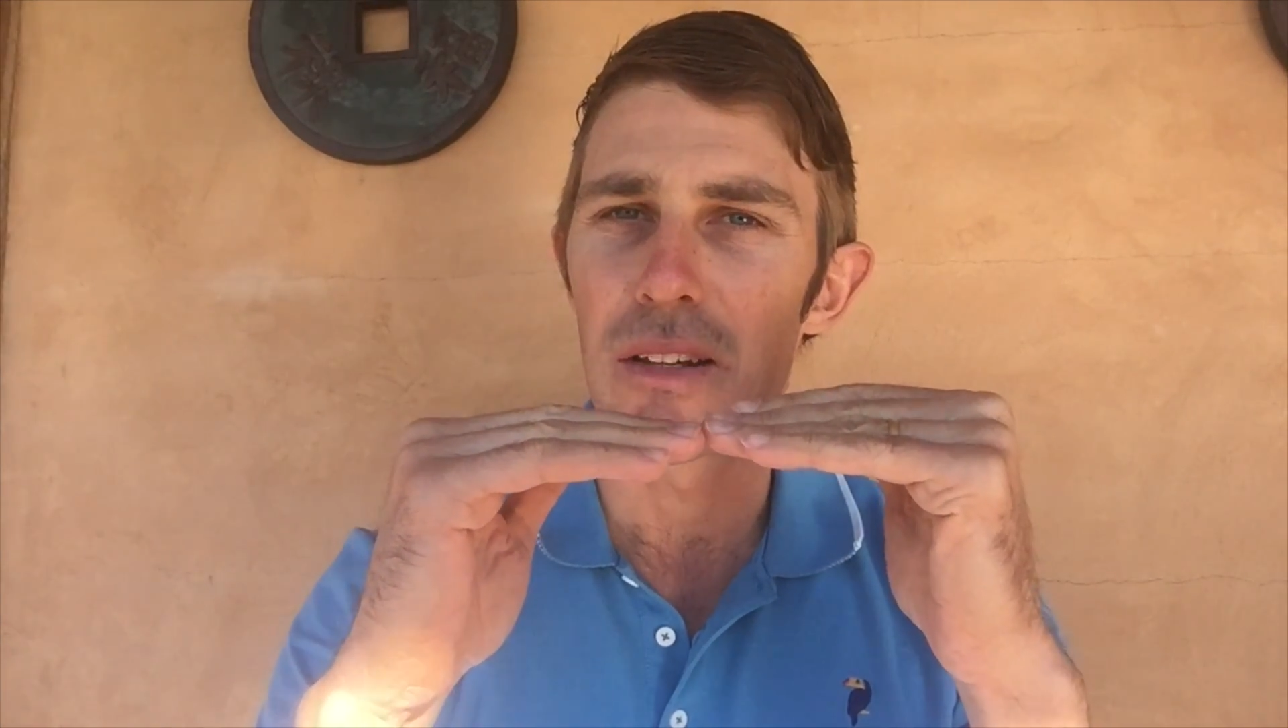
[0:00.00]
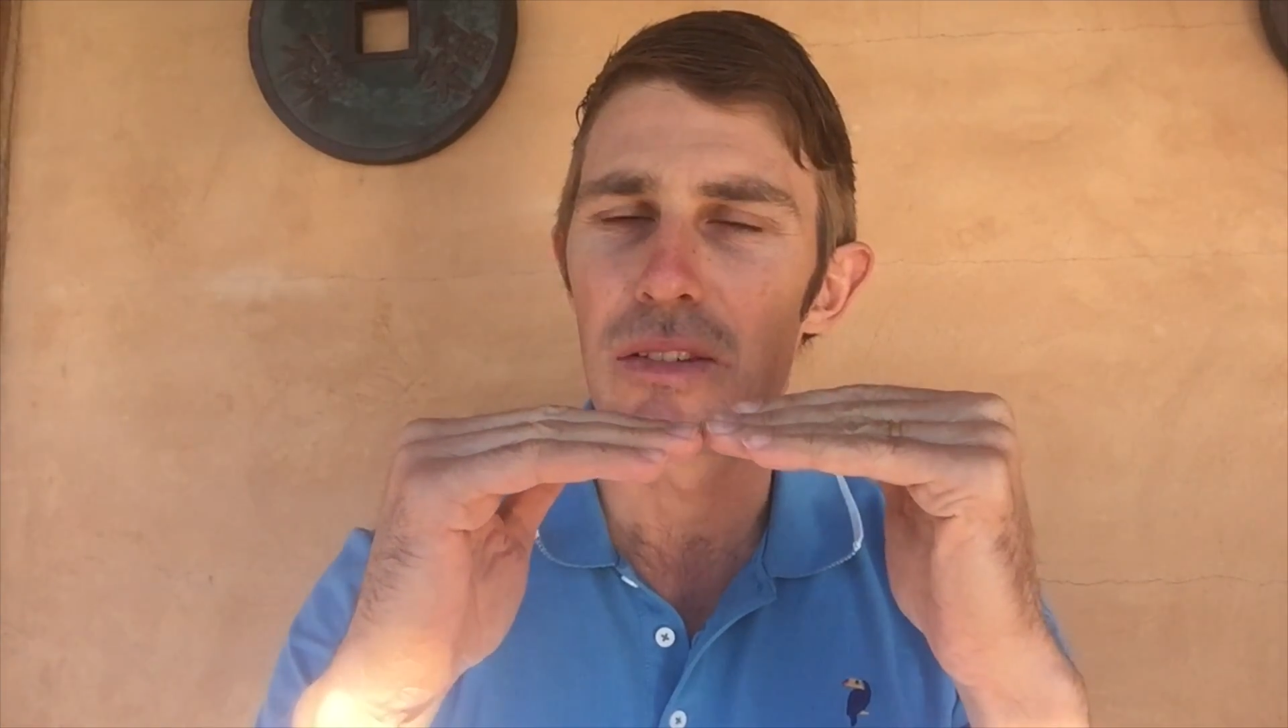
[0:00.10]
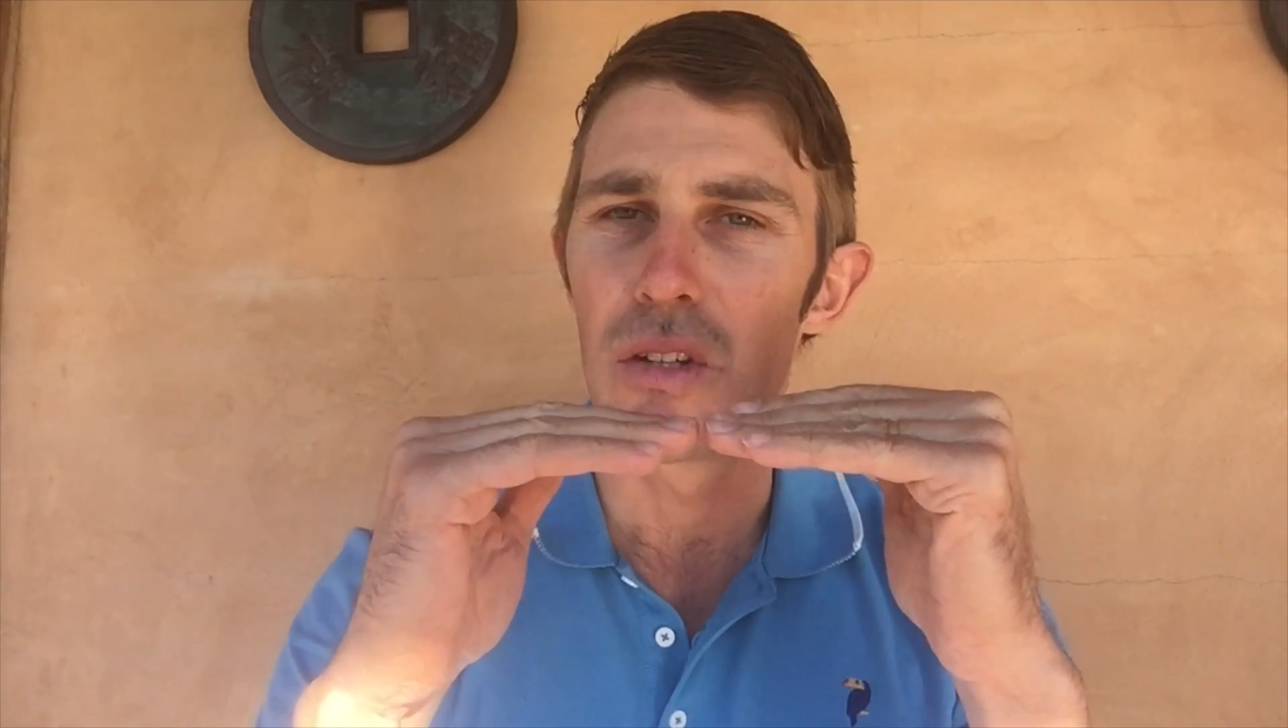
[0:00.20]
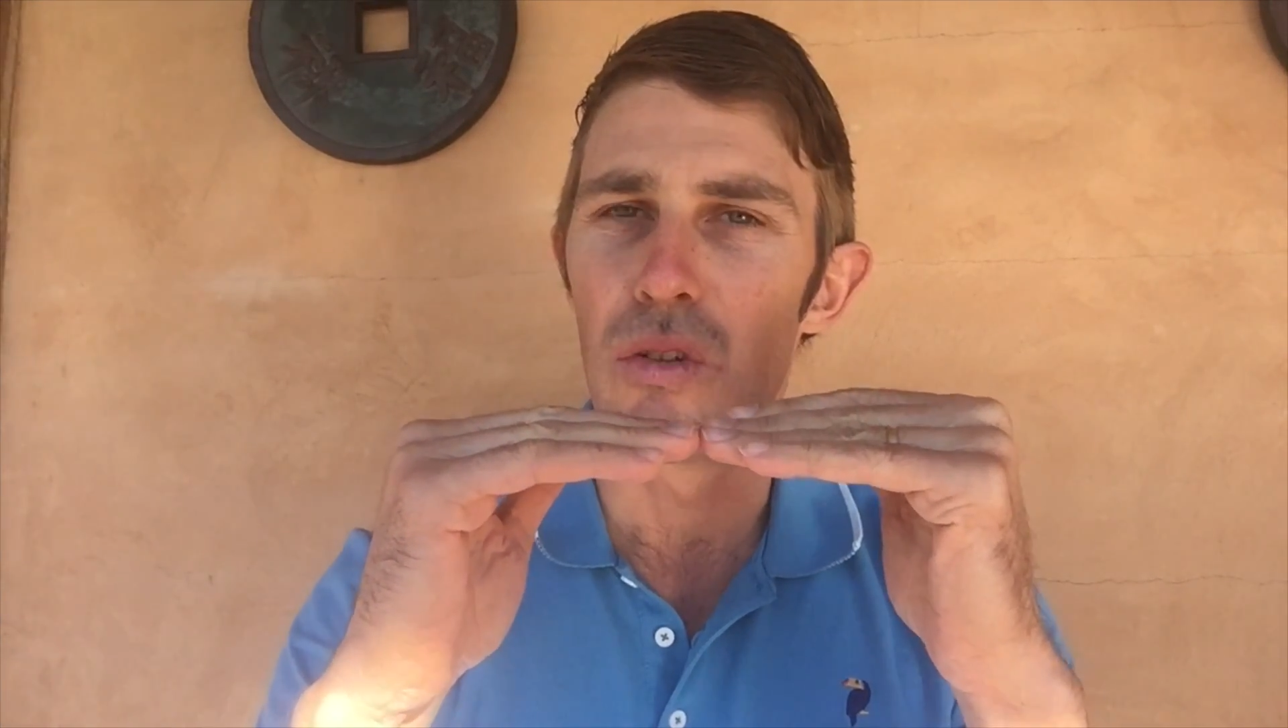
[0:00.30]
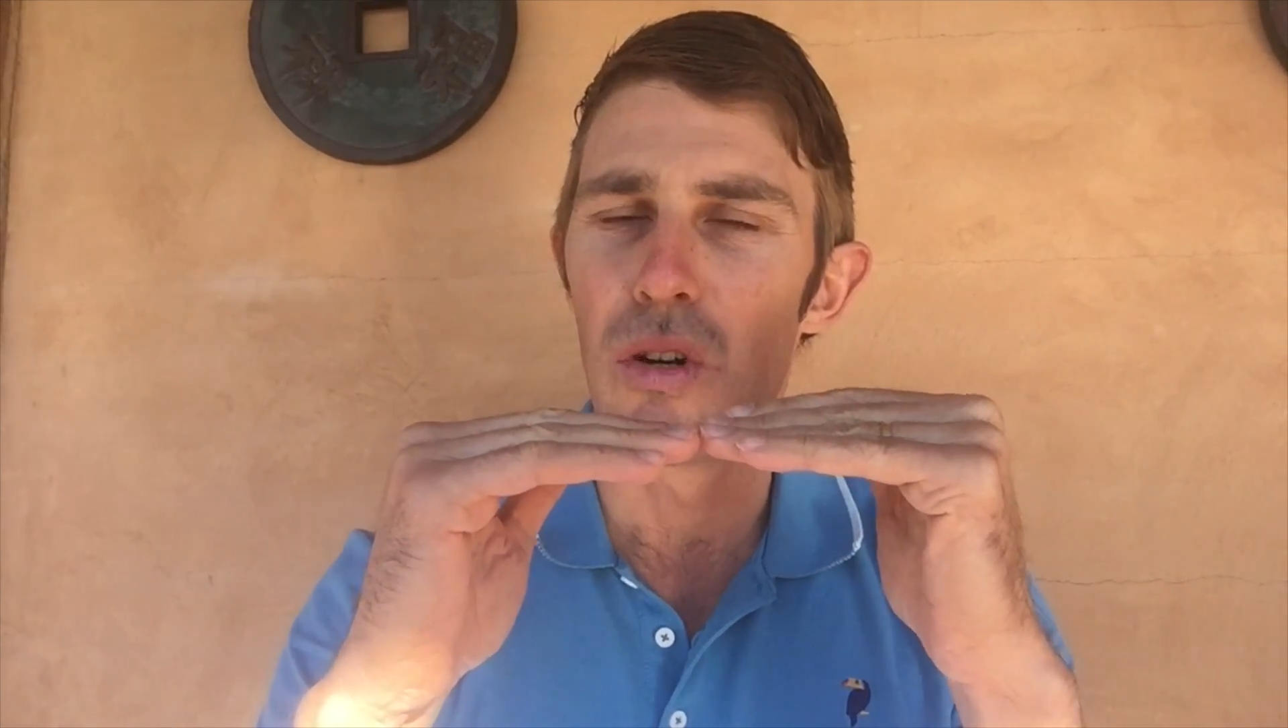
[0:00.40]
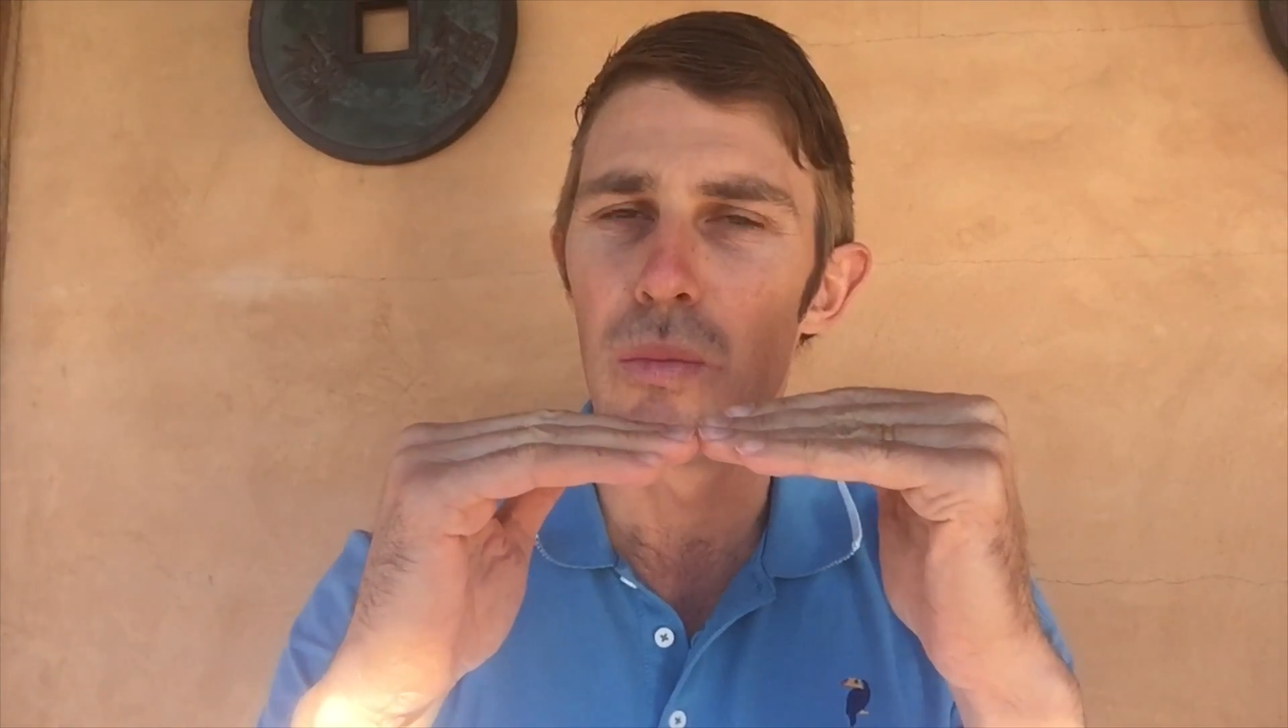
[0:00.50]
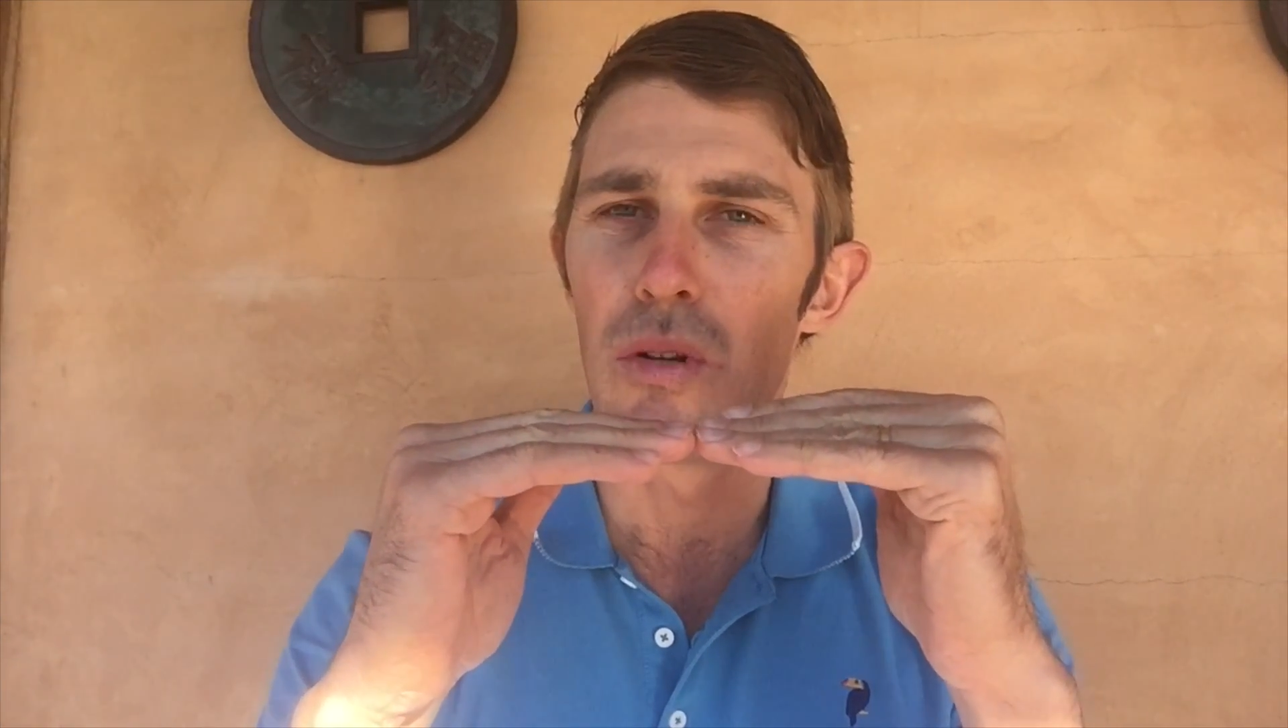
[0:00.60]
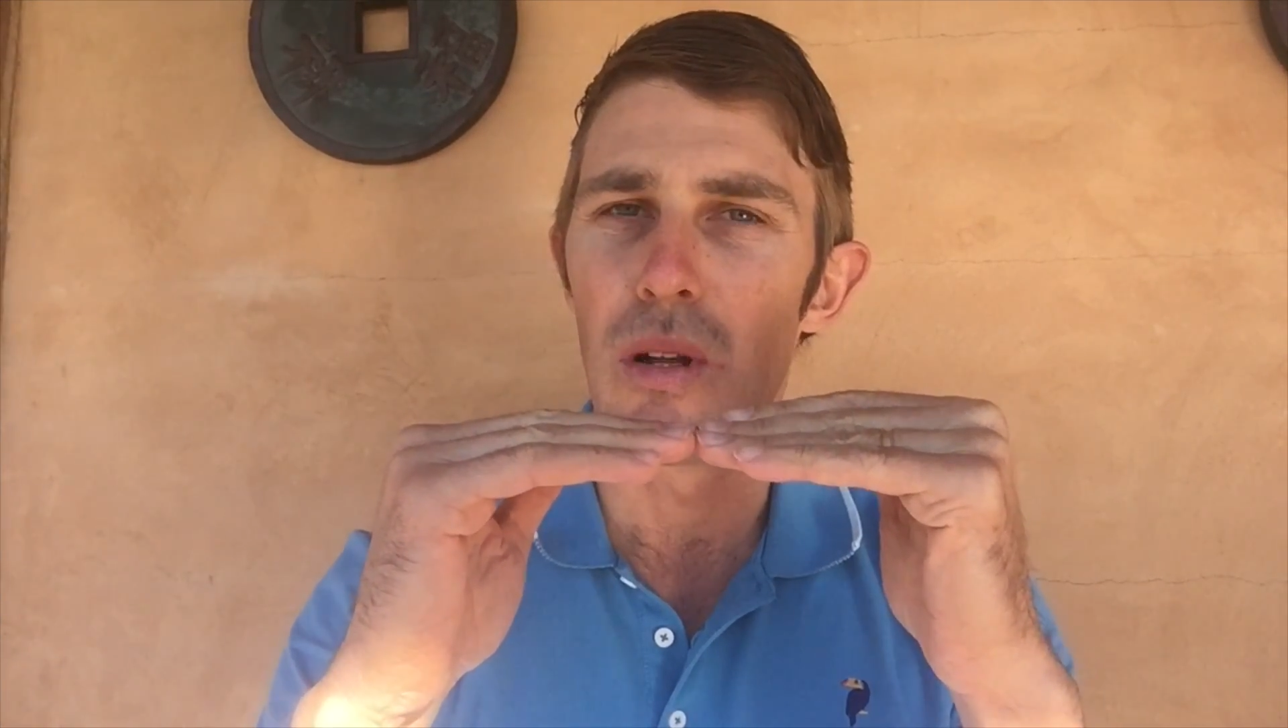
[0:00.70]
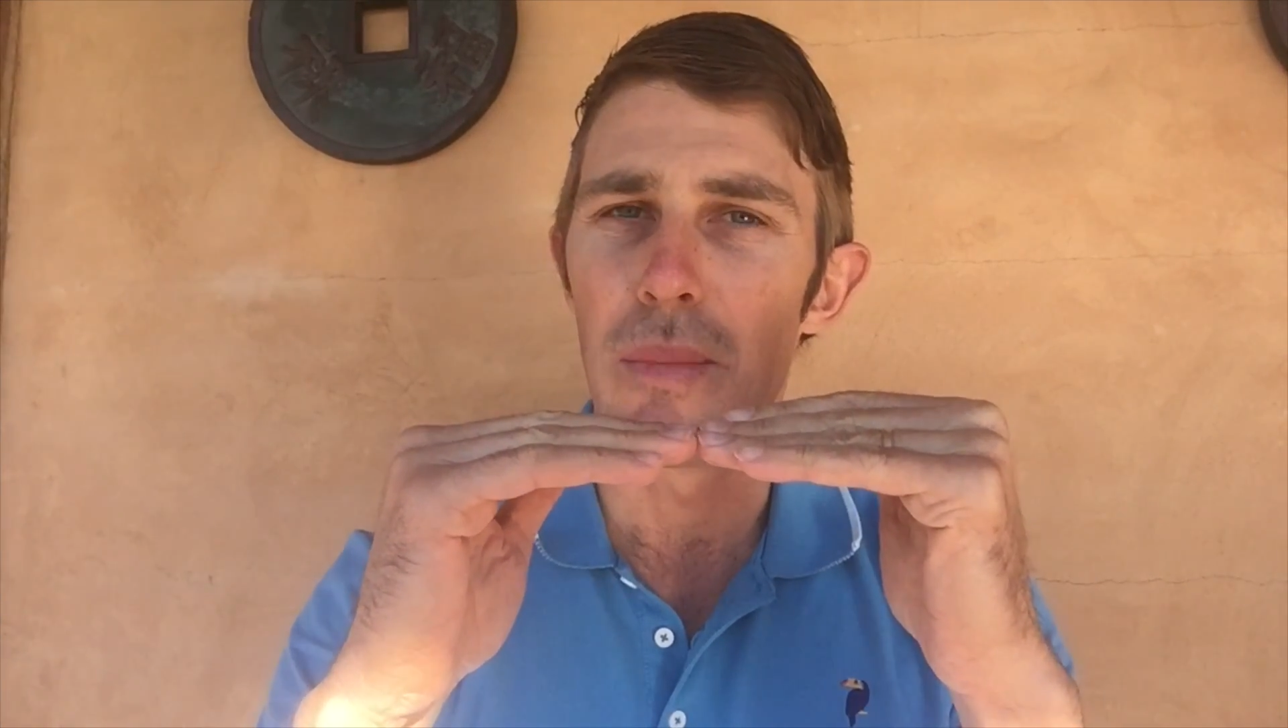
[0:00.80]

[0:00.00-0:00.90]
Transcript: normal